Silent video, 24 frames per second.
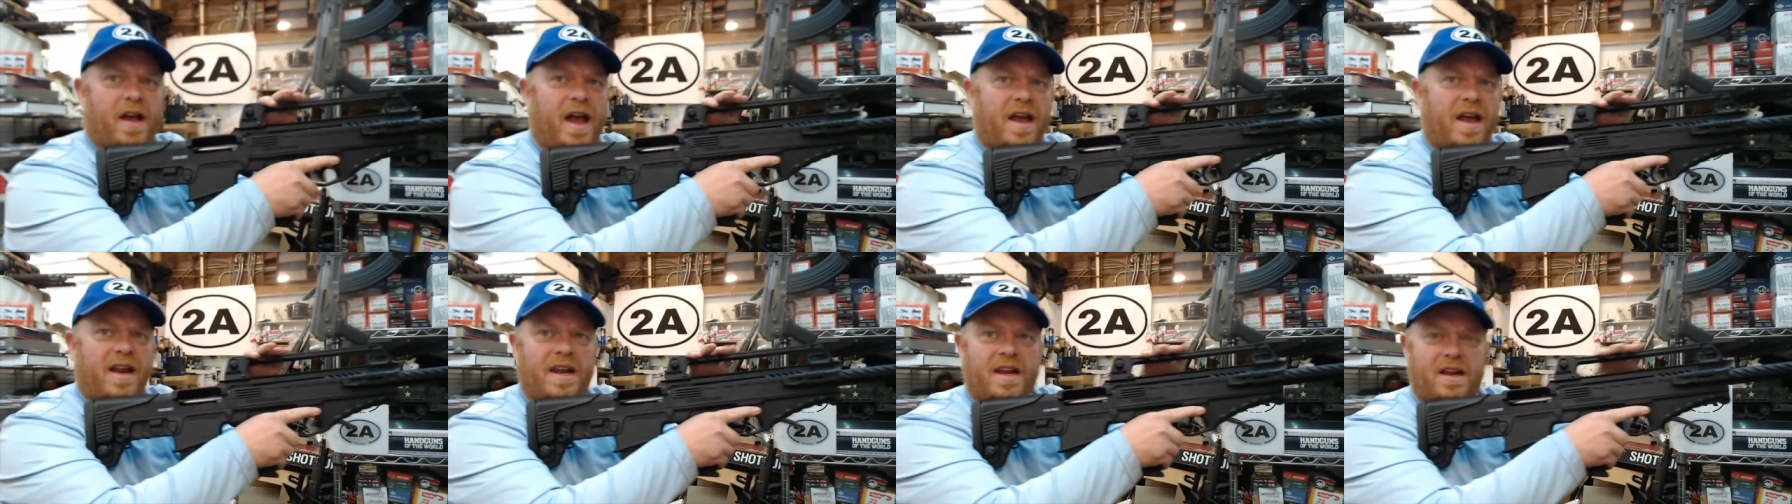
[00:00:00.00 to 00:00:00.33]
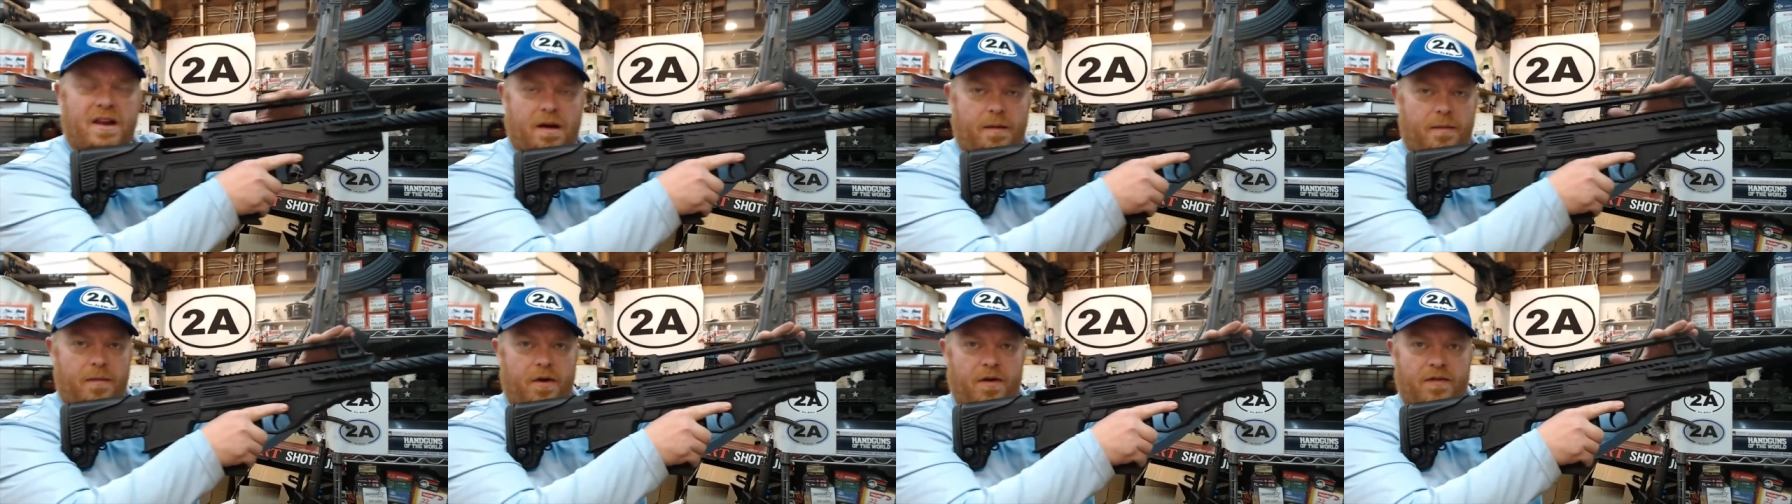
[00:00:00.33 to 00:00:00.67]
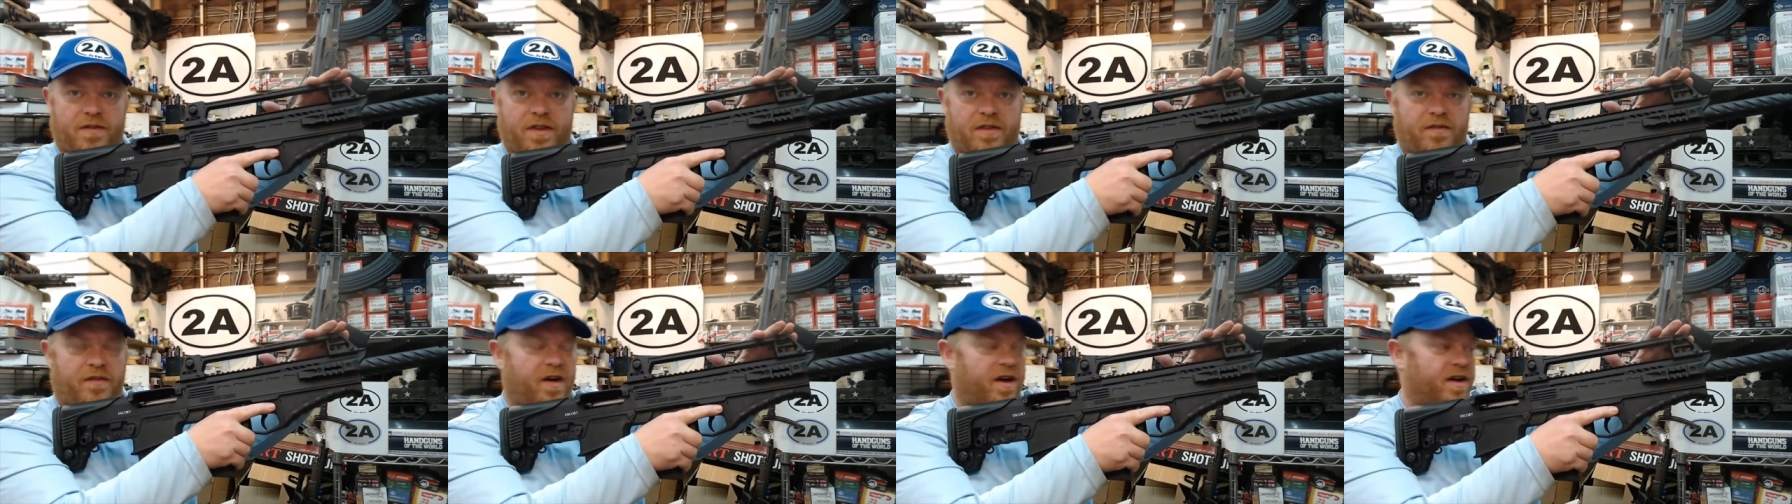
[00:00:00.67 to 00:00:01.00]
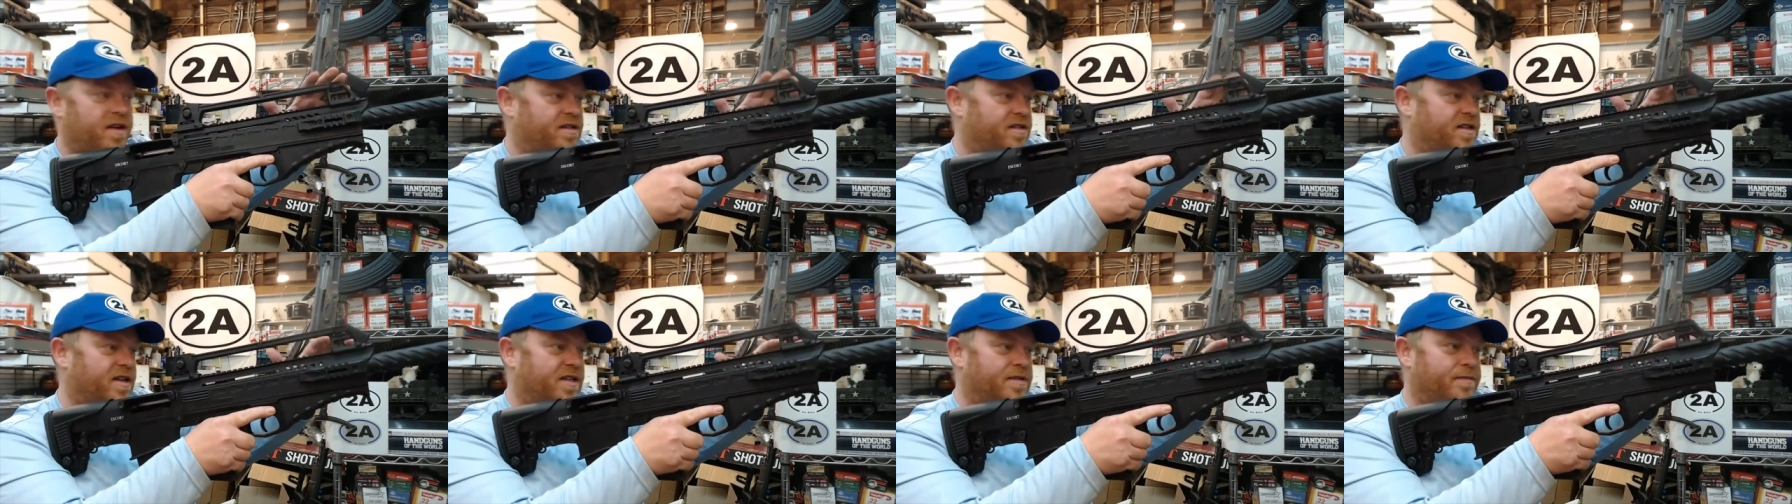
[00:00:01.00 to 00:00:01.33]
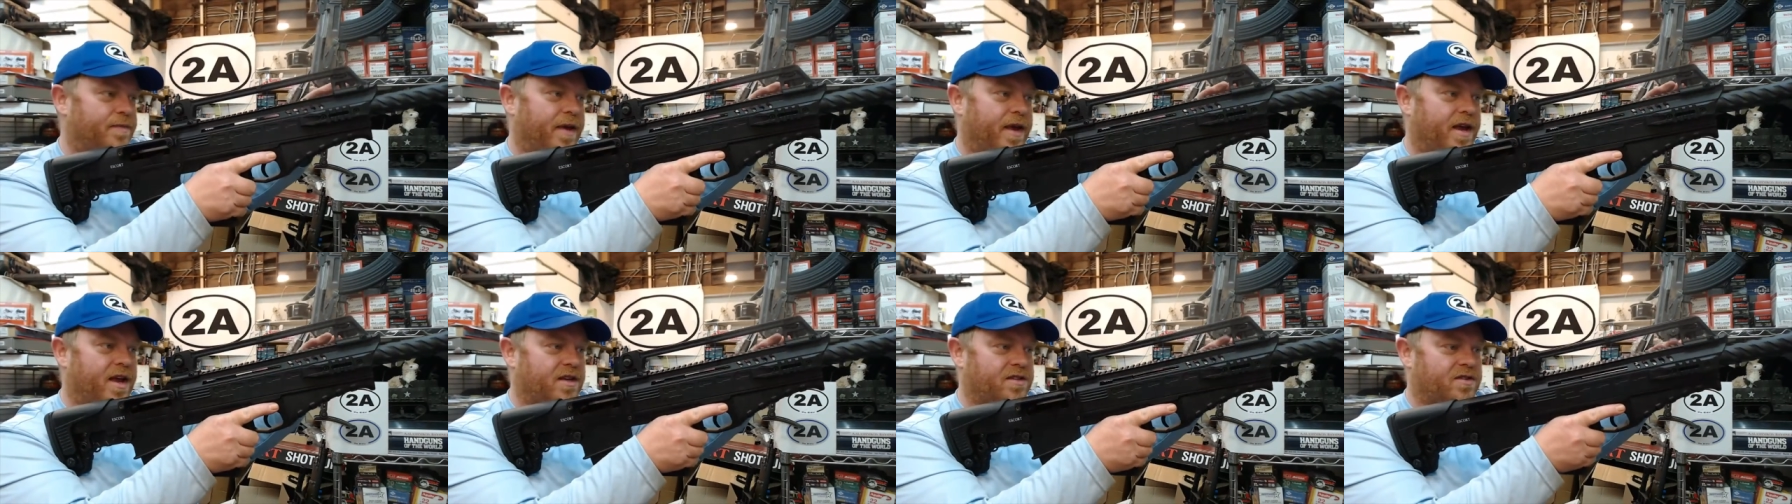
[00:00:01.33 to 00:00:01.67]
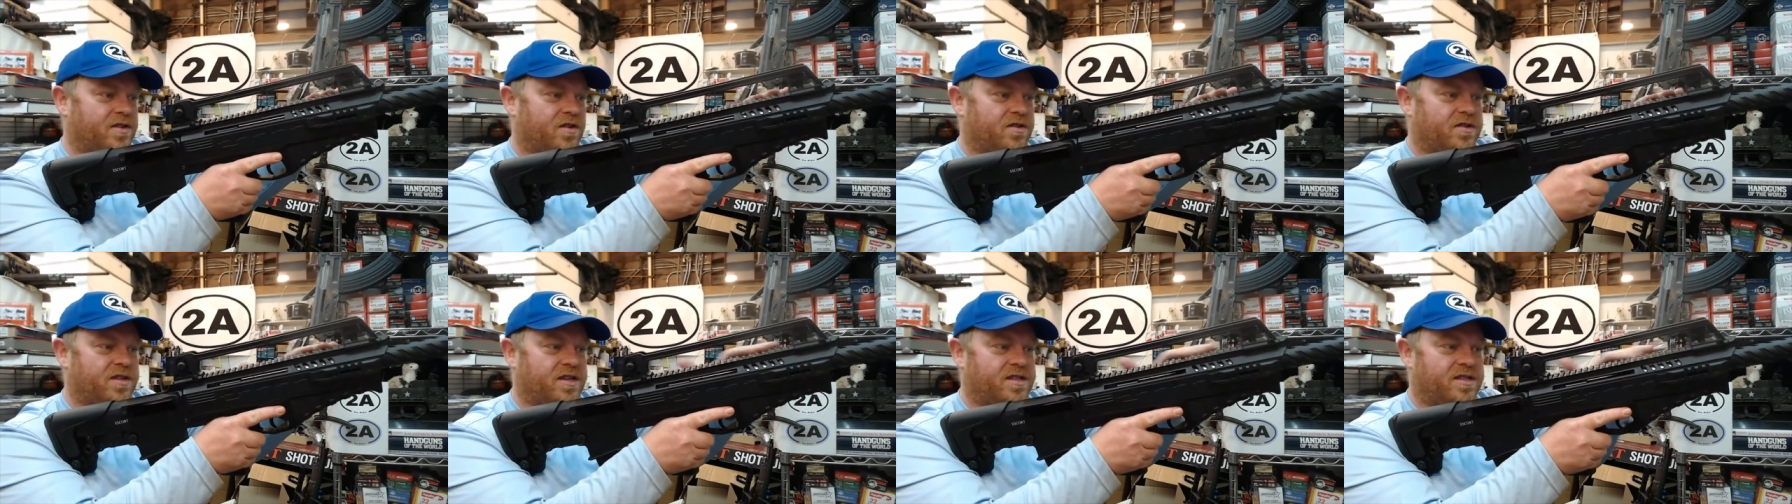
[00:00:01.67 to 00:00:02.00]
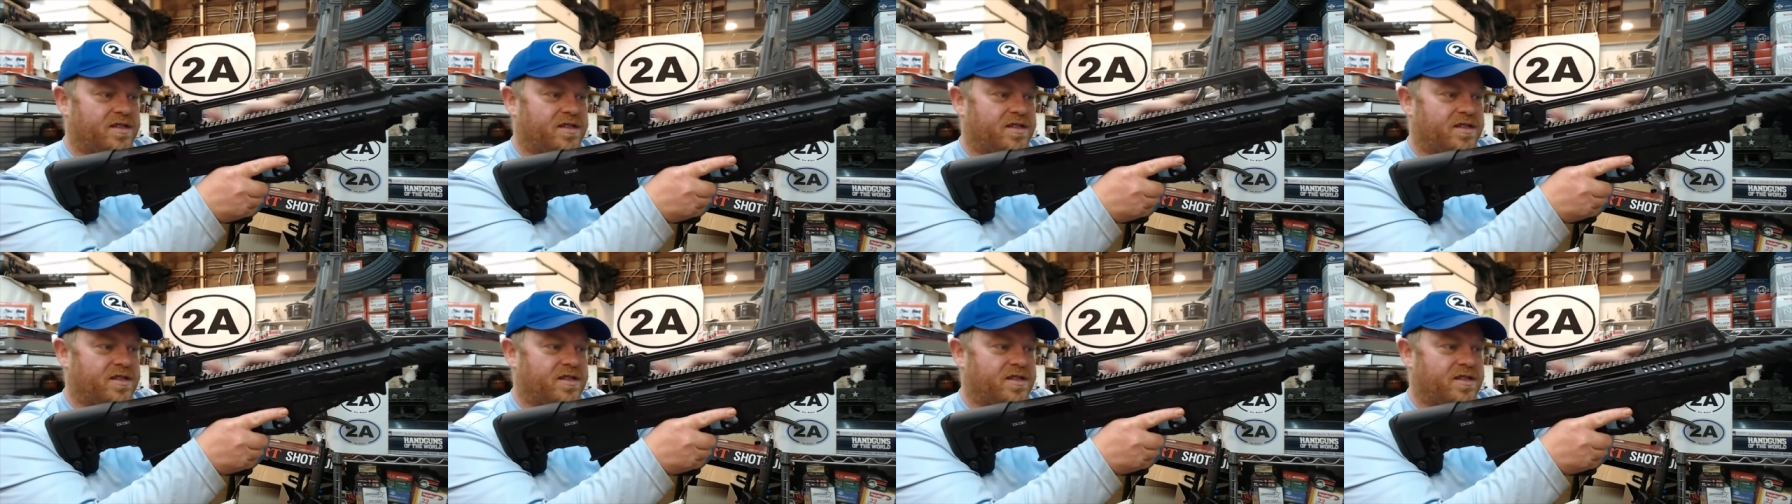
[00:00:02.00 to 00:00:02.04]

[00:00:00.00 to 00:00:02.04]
any number of devices because there's a